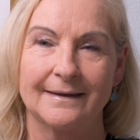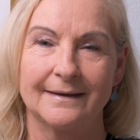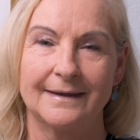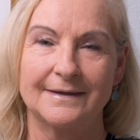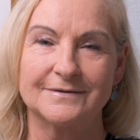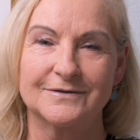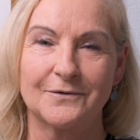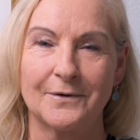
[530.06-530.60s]

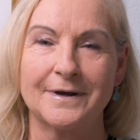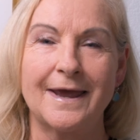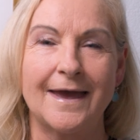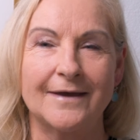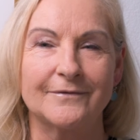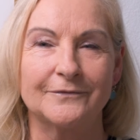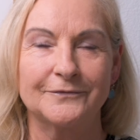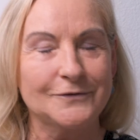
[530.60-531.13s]
it's going to
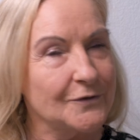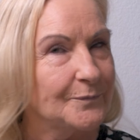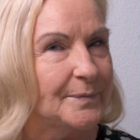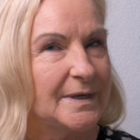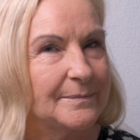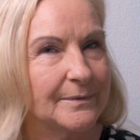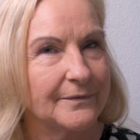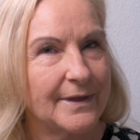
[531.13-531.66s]
have a few
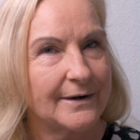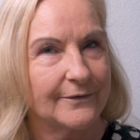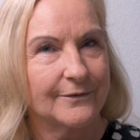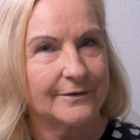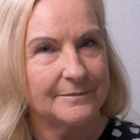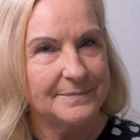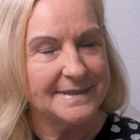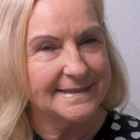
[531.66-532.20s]
people that are
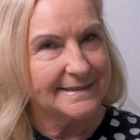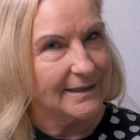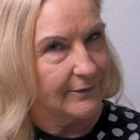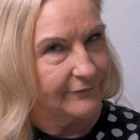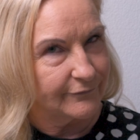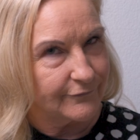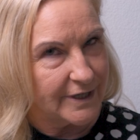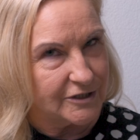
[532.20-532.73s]
going to be
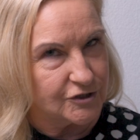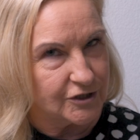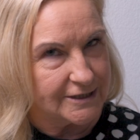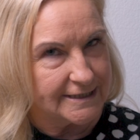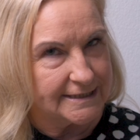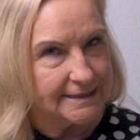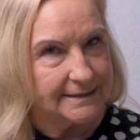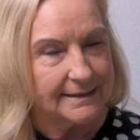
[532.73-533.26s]

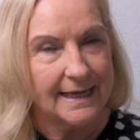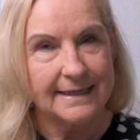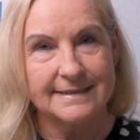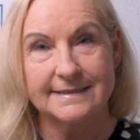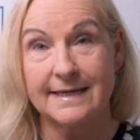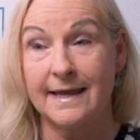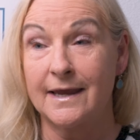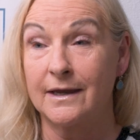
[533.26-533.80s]
self-righteous
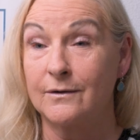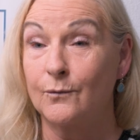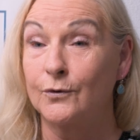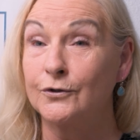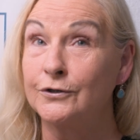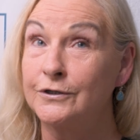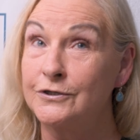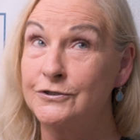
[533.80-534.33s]
and saying,
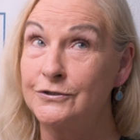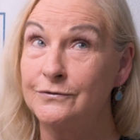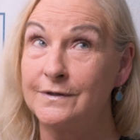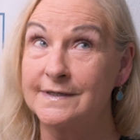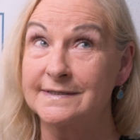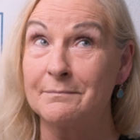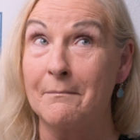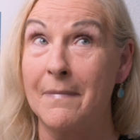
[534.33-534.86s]
we're going to do
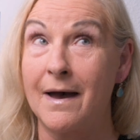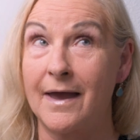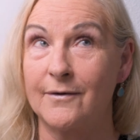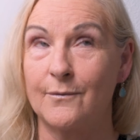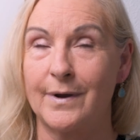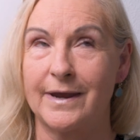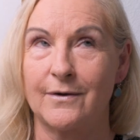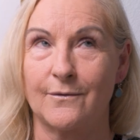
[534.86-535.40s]
this my
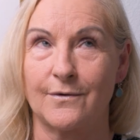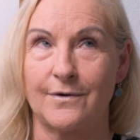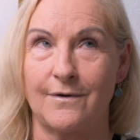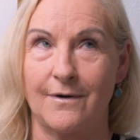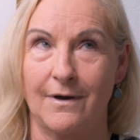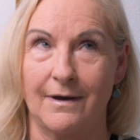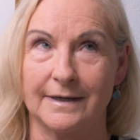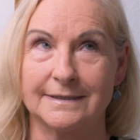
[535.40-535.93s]
way or
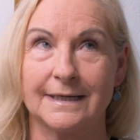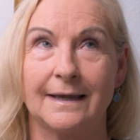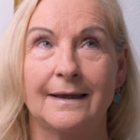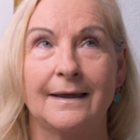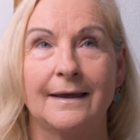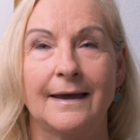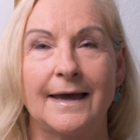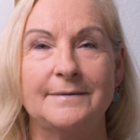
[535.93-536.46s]
not.
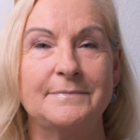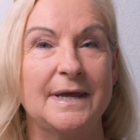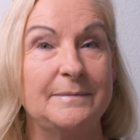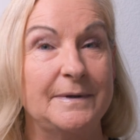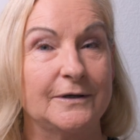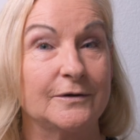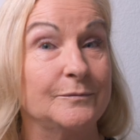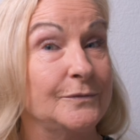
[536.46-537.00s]
And
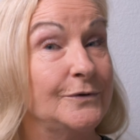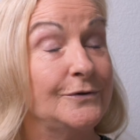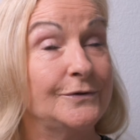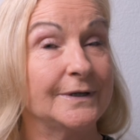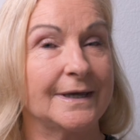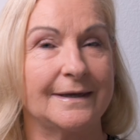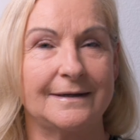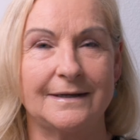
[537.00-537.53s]
maybe
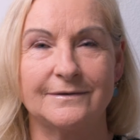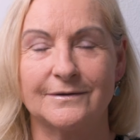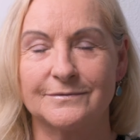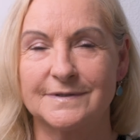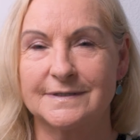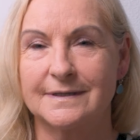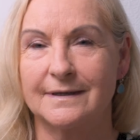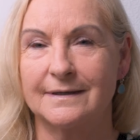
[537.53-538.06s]
communicating
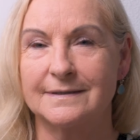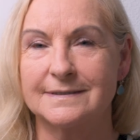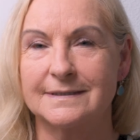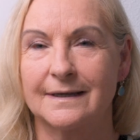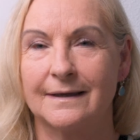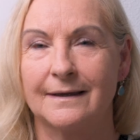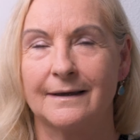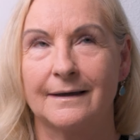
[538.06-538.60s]
those
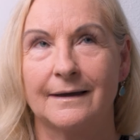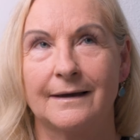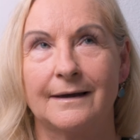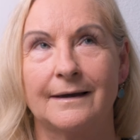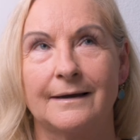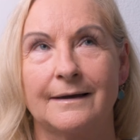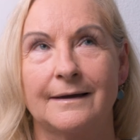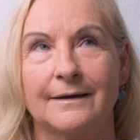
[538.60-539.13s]
things
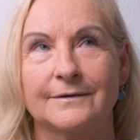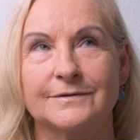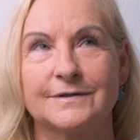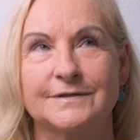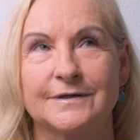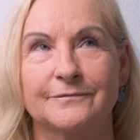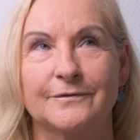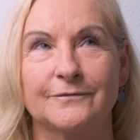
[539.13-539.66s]

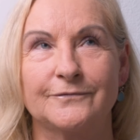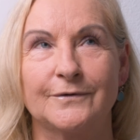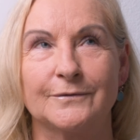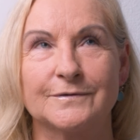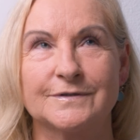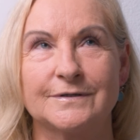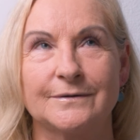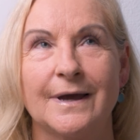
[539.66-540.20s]
to different
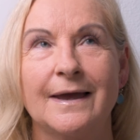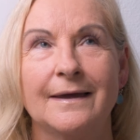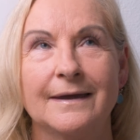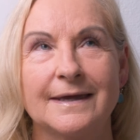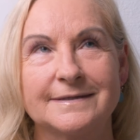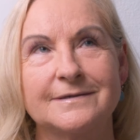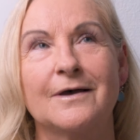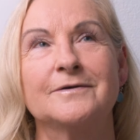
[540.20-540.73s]
folks too.
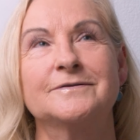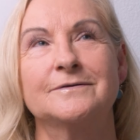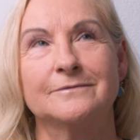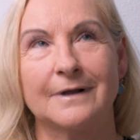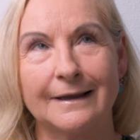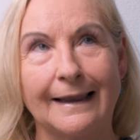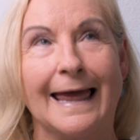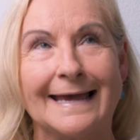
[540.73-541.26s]
It's also
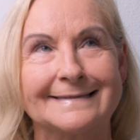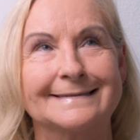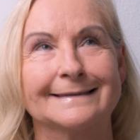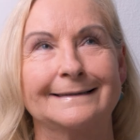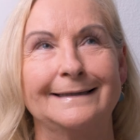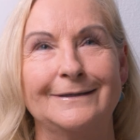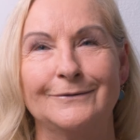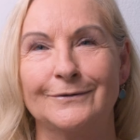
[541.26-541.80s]

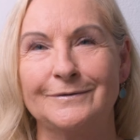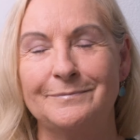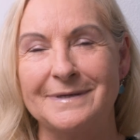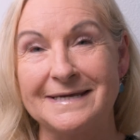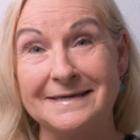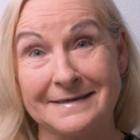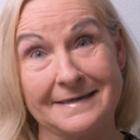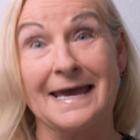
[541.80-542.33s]
classically could
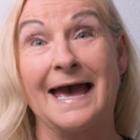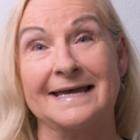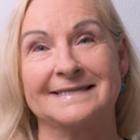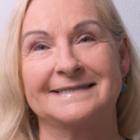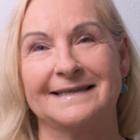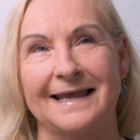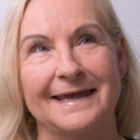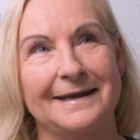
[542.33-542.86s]
be
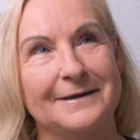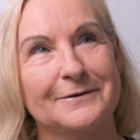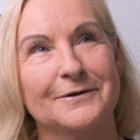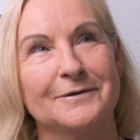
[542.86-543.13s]
gaslighting,